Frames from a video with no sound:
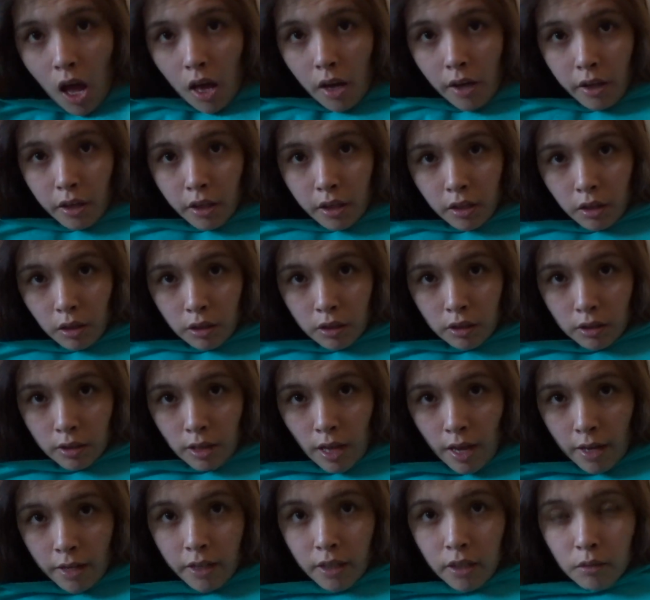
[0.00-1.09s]
to the
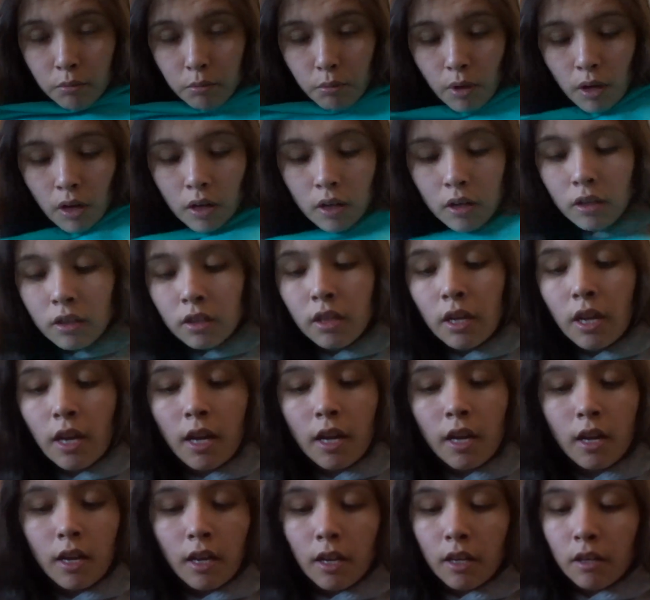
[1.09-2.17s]
satin part,
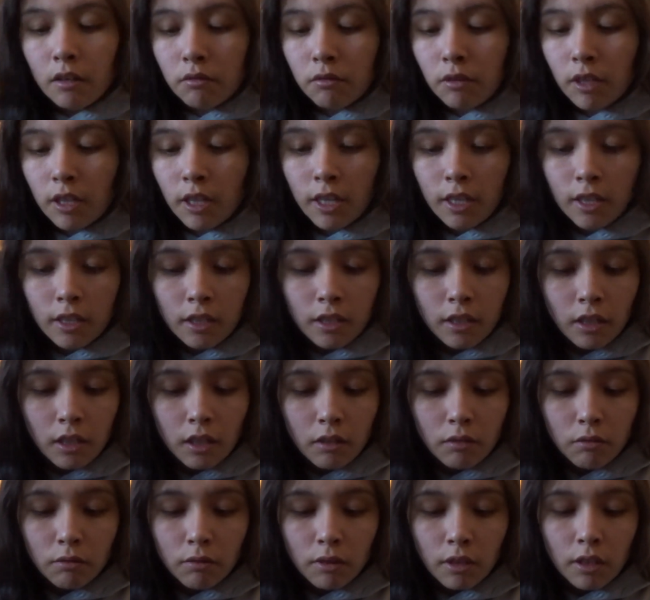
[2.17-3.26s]
and what I
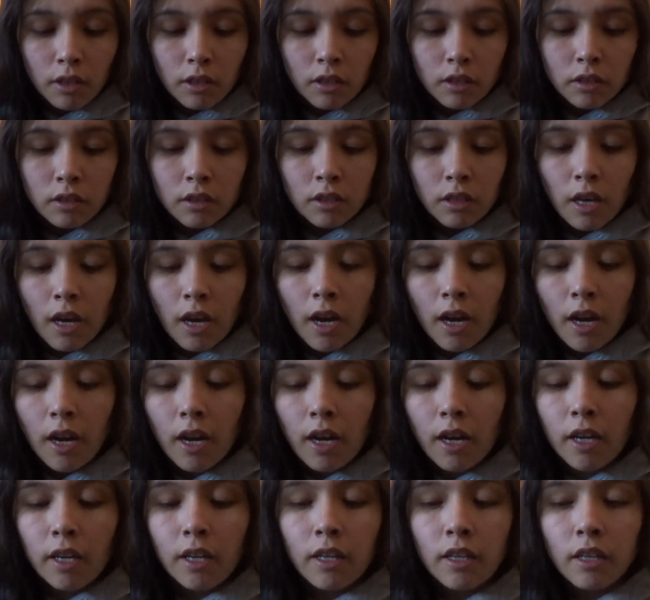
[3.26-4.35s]
did was
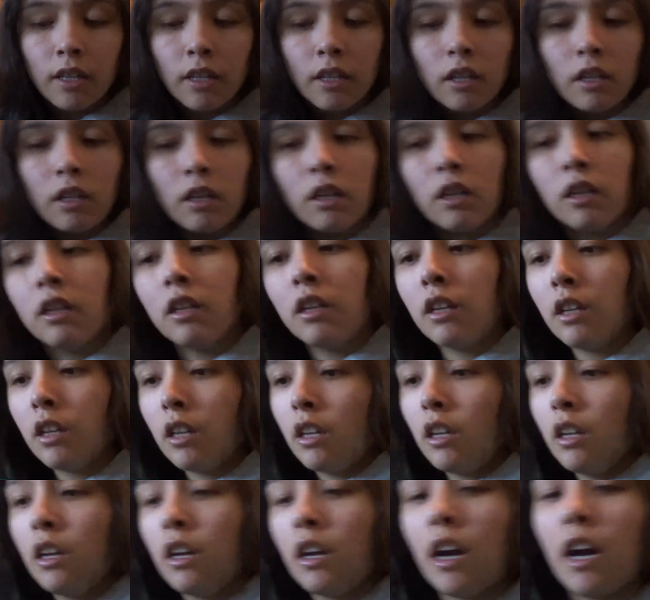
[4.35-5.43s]
I
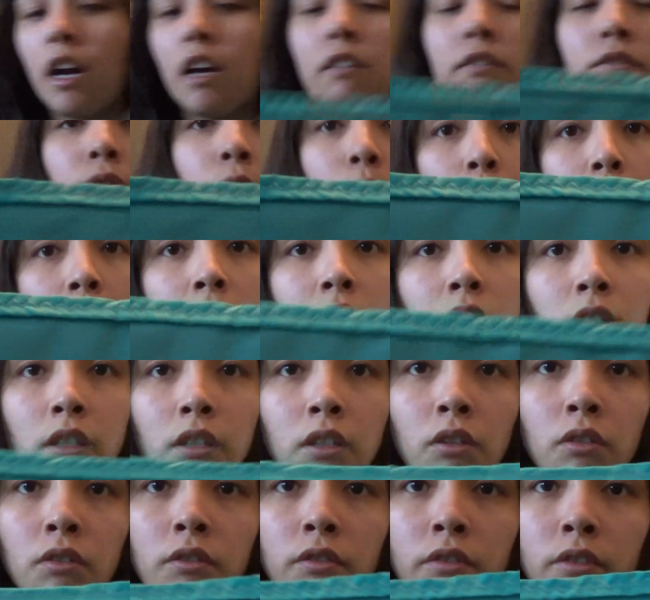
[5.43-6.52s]
folded it
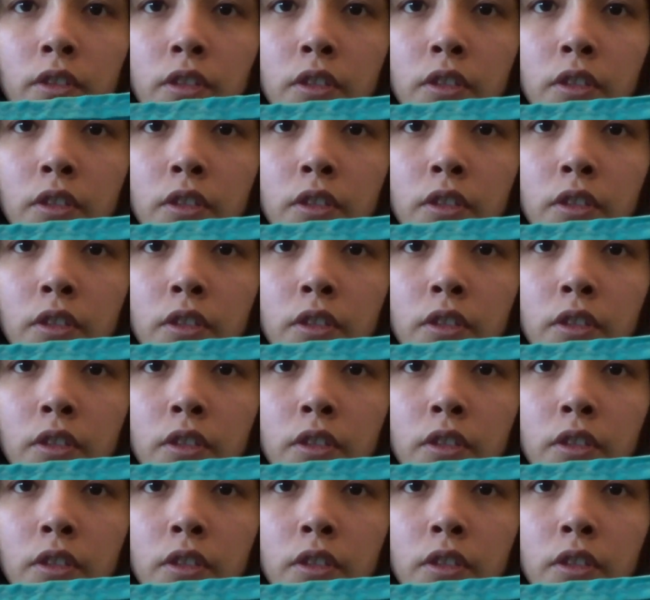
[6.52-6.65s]
over